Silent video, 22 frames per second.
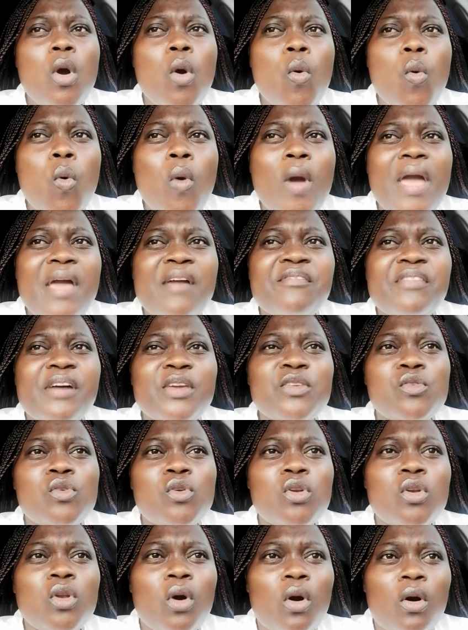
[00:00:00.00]
Whoever you
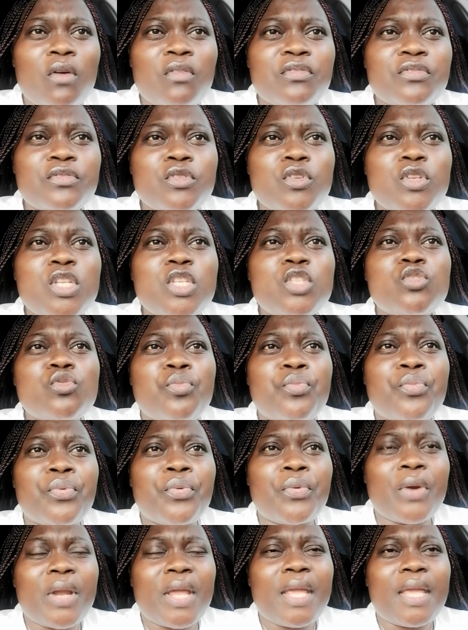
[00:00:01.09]
love, you need to
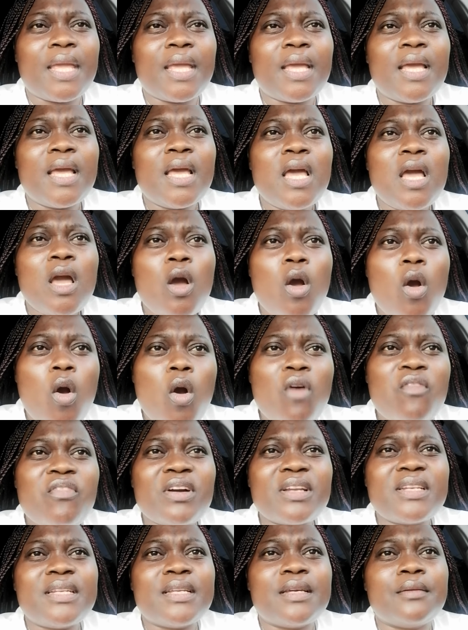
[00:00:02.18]
pray.
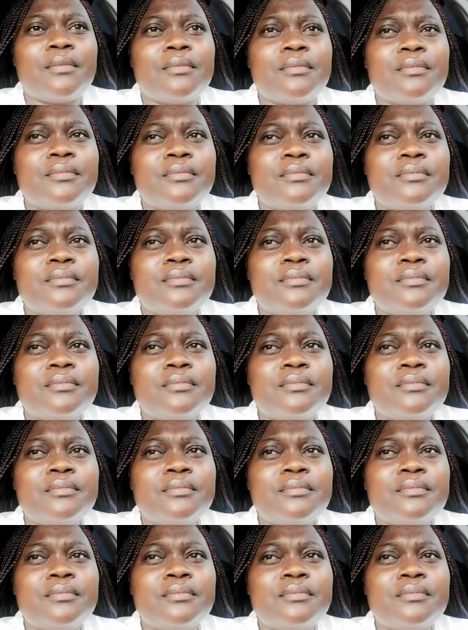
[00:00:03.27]
Cover them.